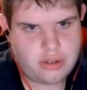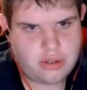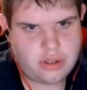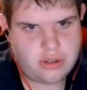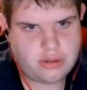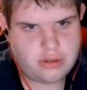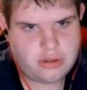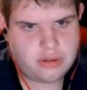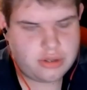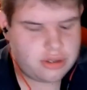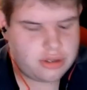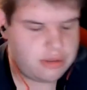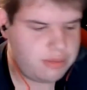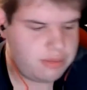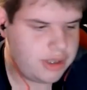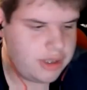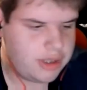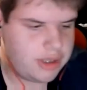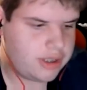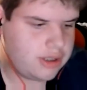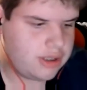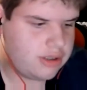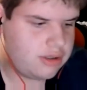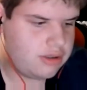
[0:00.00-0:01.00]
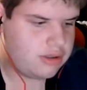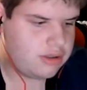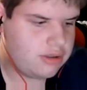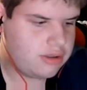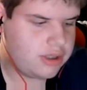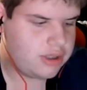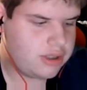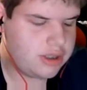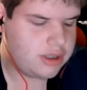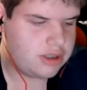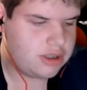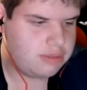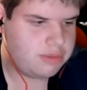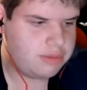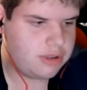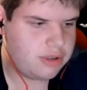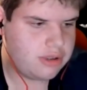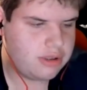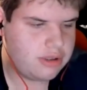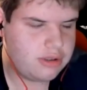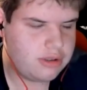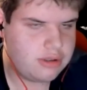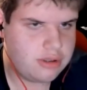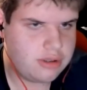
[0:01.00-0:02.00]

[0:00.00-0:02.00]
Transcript: So it's gonna be like a kid's book.